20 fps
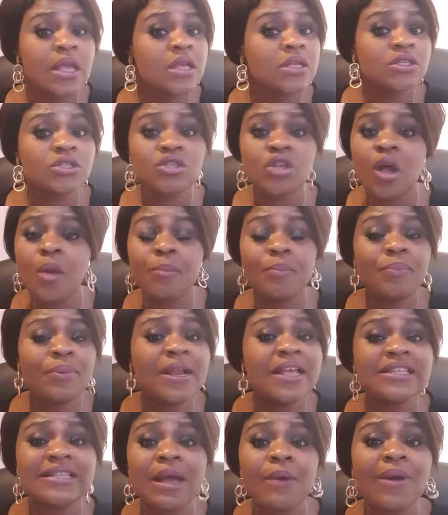So
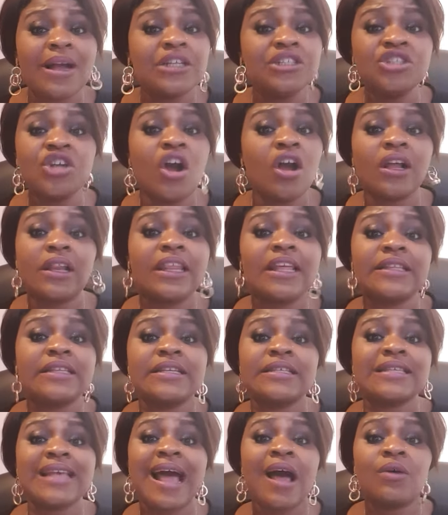please, our young
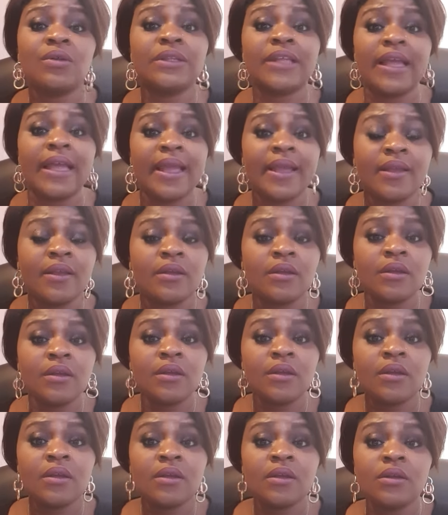ladies out there,
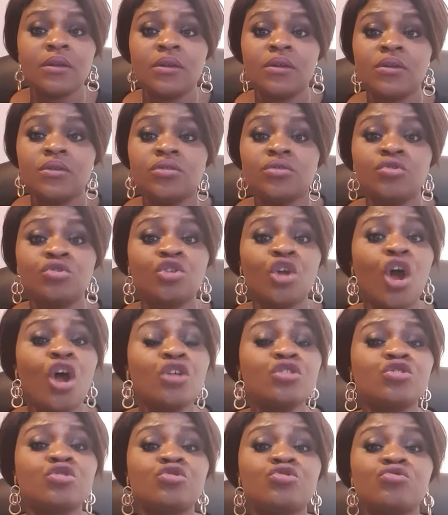
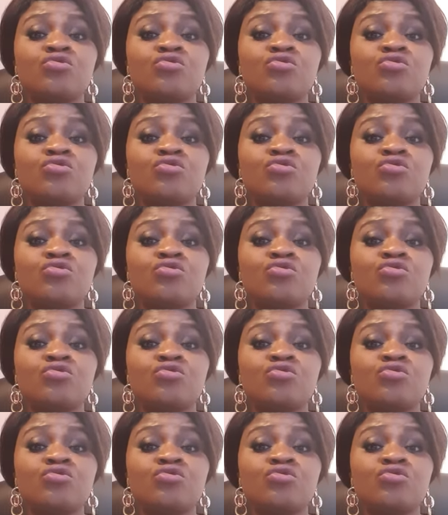don't